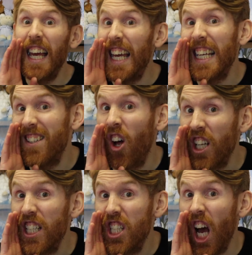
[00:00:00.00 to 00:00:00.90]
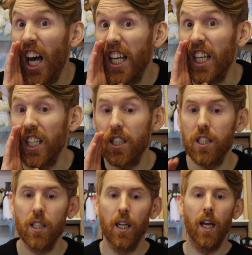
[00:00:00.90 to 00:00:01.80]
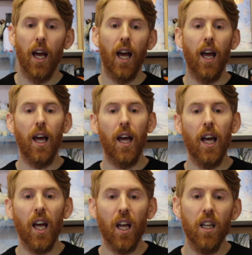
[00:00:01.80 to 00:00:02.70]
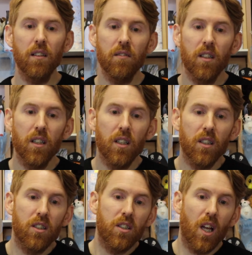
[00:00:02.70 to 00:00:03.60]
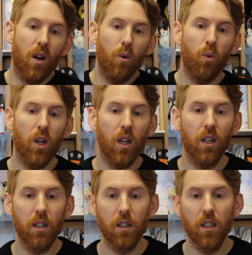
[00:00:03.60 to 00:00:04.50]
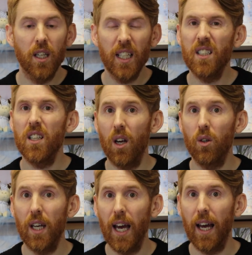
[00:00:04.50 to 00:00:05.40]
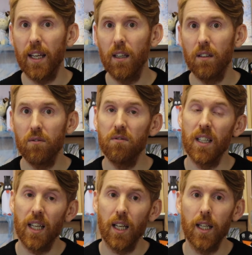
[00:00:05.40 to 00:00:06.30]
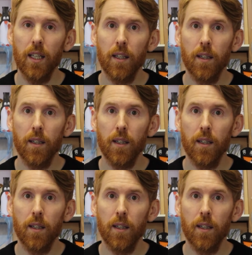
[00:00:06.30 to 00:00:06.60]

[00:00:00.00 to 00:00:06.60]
He's on a diet, and so it's okay, really.